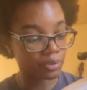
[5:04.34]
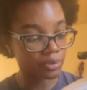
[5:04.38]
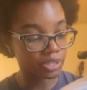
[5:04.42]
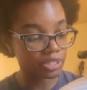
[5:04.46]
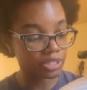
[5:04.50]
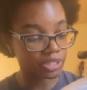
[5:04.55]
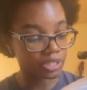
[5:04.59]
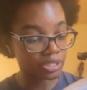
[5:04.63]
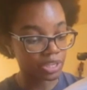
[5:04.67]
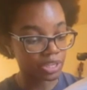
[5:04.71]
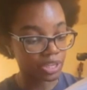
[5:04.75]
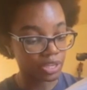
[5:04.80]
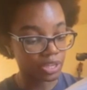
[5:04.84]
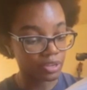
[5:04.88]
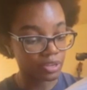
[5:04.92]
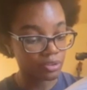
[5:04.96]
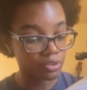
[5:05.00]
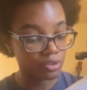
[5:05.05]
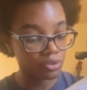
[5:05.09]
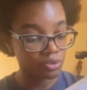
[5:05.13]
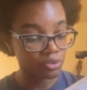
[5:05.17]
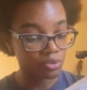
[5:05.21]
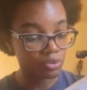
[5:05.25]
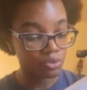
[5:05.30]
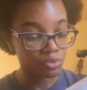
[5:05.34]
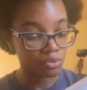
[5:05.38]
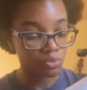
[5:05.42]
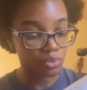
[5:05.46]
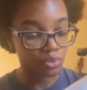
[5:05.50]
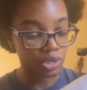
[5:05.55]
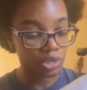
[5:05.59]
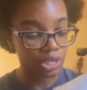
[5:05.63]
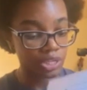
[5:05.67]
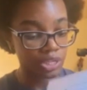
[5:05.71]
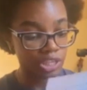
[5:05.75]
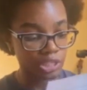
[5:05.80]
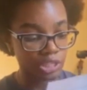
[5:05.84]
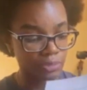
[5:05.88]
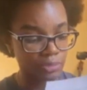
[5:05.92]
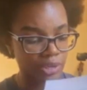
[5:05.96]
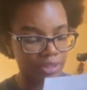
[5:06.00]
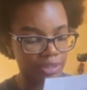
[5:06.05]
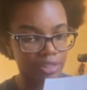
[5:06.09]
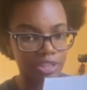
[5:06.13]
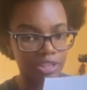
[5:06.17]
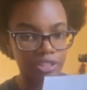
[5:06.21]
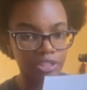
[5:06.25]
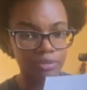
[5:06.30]
see, we're going to
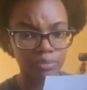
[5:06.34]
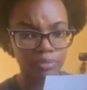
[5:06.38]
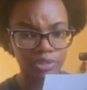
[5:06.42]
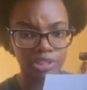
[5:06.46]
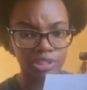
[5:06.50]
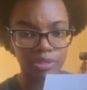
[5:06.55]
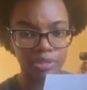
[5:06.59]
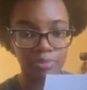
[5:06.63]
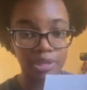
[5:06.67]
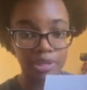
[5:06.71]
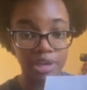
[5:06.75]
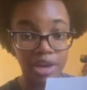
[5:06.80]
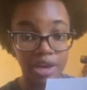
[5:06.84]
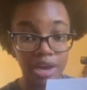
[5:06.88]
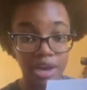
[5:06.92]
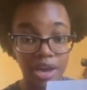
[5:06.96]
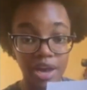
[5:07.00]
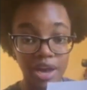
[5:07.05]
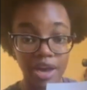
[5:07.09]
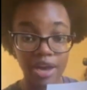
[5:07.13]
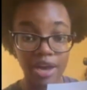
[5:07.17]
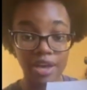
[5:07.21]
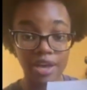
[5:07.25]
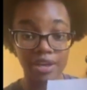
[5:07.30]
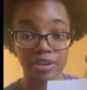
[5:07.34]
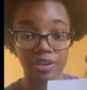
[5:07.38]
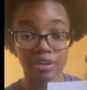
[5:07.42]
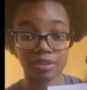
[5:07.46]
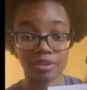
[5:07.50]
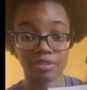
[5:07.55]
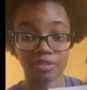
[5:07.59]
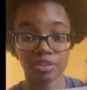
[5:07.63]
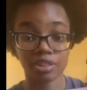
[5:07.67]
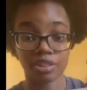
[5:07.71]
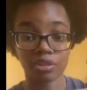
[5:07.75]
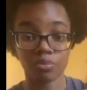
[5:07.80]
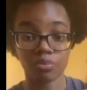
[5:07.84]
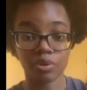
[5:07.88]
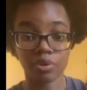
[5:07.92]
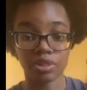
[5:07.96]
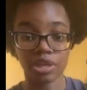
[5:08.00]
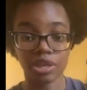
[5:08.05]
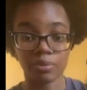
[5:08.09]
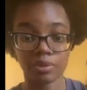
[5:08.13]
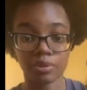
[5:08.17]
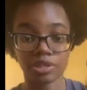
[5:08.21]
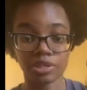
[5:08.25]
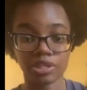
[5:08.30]
expect this one to be higher than the one
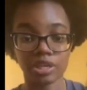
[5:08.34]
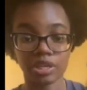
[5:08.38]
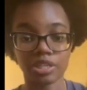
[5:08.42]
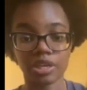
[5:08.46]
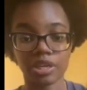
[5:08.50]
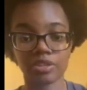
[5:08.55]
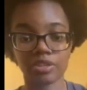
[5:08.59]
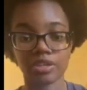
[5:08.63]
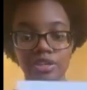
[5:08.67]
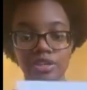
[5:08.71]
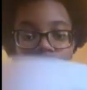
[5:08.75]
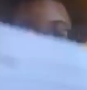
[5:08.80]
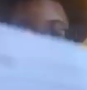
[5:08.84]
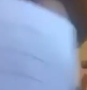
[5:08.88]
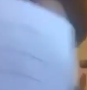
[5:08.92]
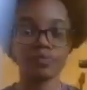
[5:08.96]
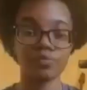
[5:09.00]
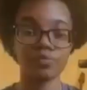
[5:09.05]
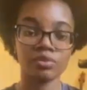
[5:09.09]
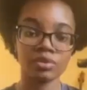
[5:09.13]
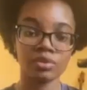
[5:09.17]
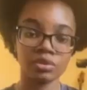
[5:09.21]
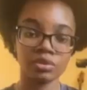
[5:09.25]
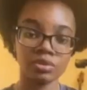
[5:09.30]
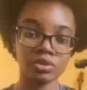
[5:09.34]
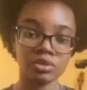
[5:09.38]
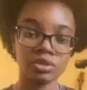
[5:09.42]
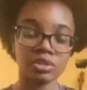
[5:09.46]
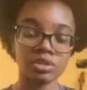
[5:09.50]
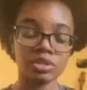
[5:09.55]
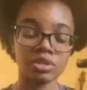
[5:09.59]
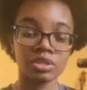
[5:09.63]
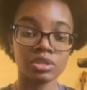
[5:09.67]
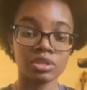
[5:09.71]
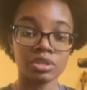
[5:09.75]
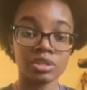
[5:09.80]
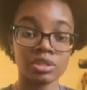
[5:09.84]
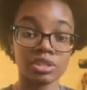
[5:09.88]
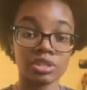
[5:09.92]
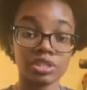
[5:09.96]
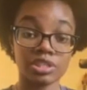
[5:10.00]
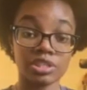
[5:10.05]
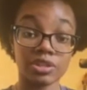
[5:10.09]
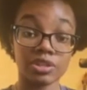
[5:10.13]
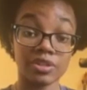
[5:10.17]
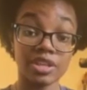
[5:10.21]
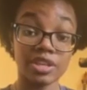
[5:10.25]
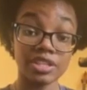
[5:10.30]
that we saw down here.
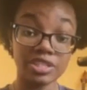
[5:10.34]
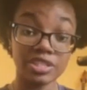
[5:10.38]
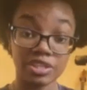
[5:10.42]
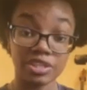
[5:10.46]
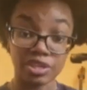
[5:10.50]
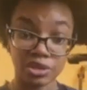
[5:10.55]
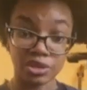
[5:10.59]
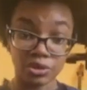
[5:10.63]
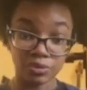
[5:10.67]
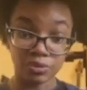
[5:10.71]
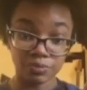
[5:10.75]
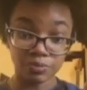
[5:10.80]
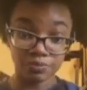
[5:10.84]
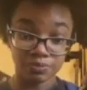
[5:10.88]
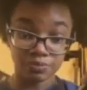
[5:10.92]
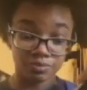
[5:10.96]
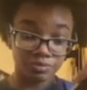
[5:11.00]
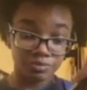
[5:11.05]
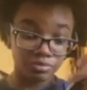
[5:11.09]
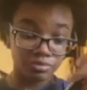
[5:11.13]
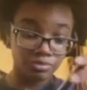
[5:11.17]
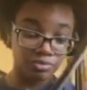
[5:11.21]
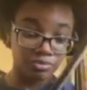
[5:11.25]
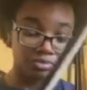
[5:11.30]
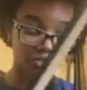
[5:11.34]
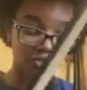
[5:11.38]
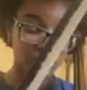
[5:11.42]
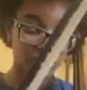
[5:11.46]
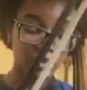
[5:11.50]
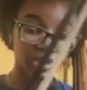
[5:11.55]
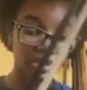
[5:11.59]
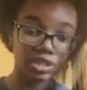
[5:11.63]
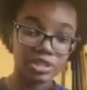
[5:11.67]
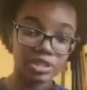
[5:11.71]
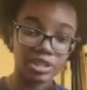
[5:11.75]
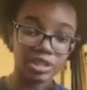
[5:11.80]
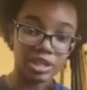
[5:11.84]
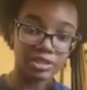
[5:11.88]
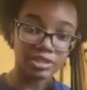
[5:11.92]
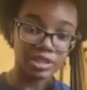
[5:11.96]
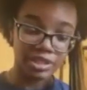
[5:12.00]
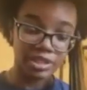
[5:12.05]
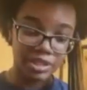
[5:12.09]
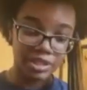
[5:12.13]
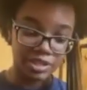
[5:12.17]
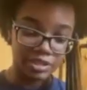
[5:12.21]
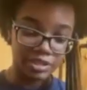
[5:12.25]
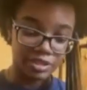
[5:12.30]
So this note sounds
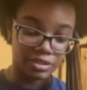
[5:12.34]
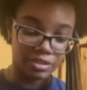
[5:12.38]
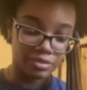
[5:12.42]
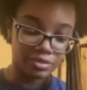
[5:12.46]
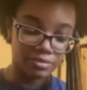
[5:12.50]
like this.